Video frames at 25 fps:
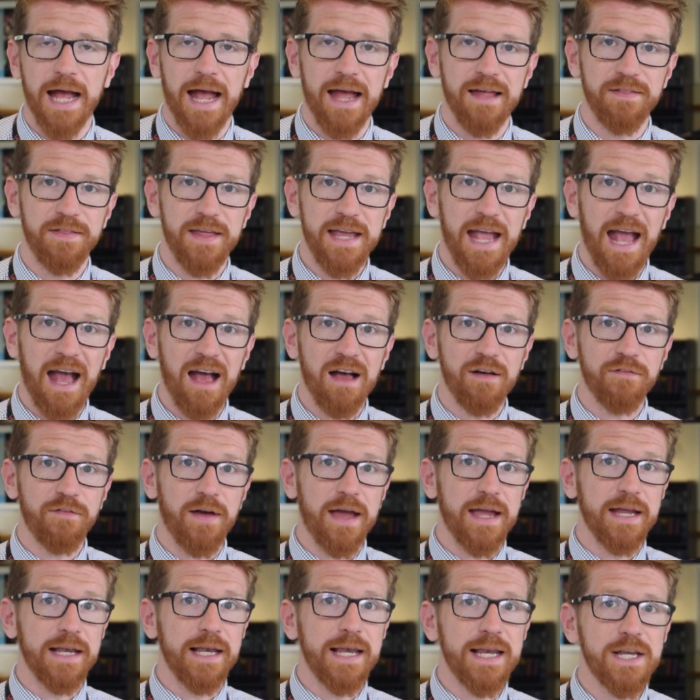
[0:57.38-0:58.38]
and they have
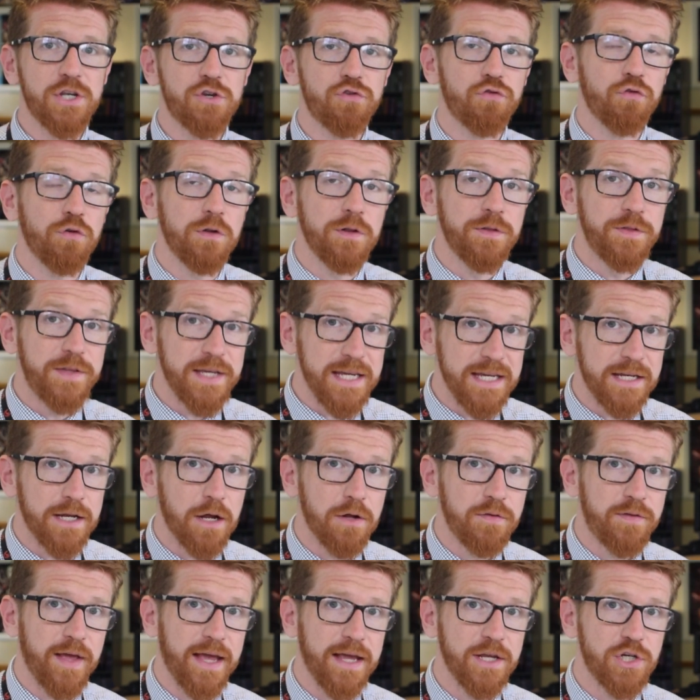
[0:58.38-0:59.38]
a literal
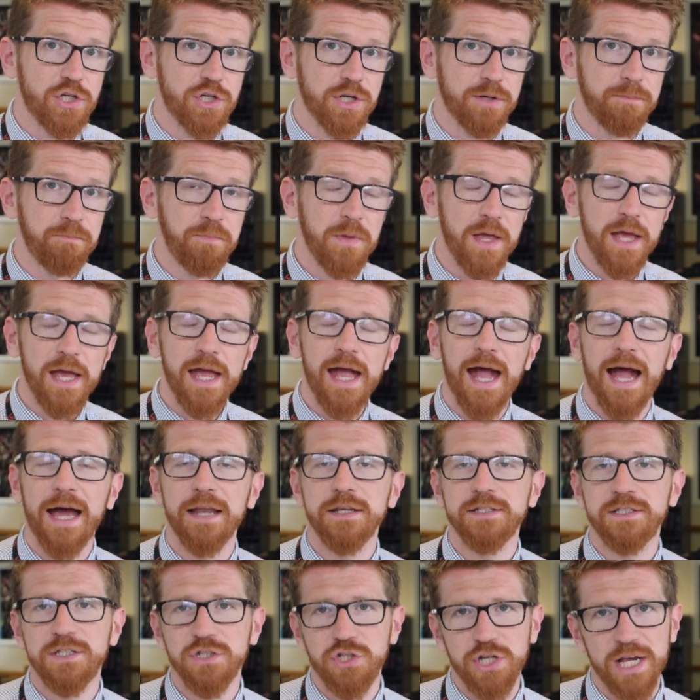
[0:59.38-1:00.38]
denotation
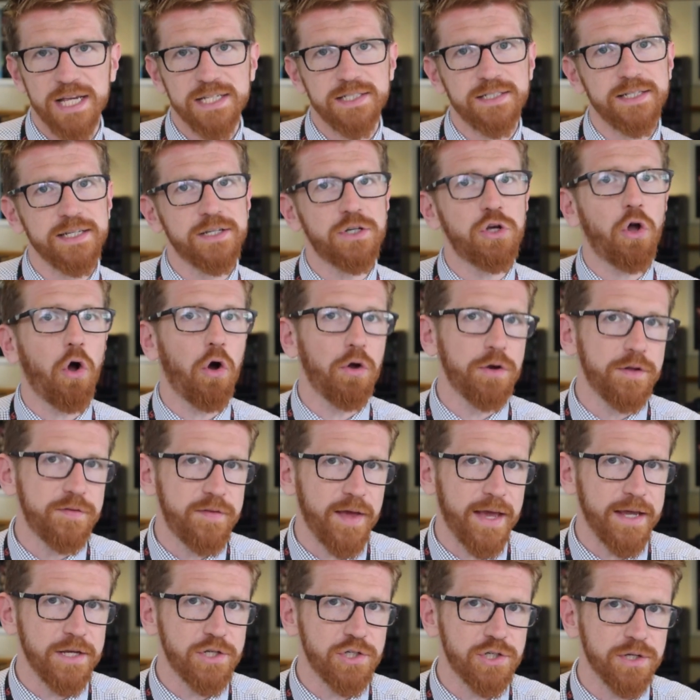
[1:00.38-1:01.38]
and a suggested
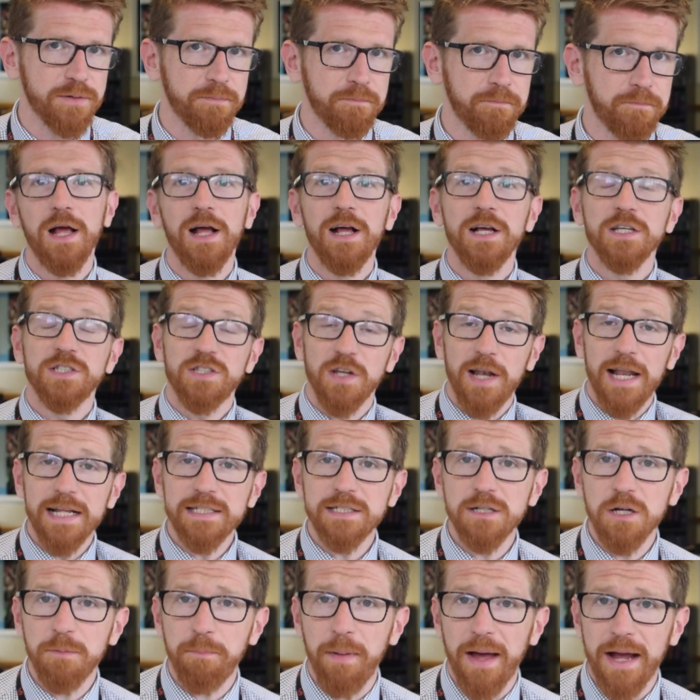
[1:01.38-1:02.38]
connotation. So
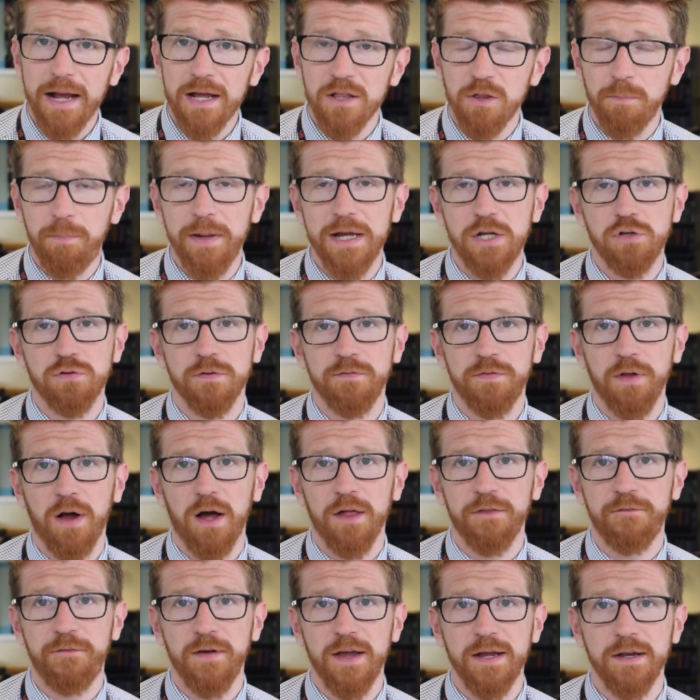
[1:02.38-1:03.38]
let's look back at the picture of
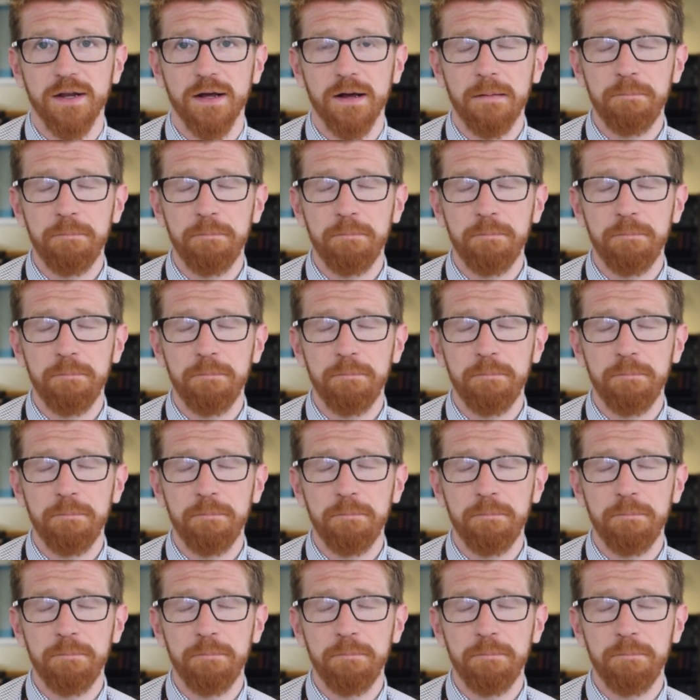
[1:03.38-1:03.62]
Darth Vader.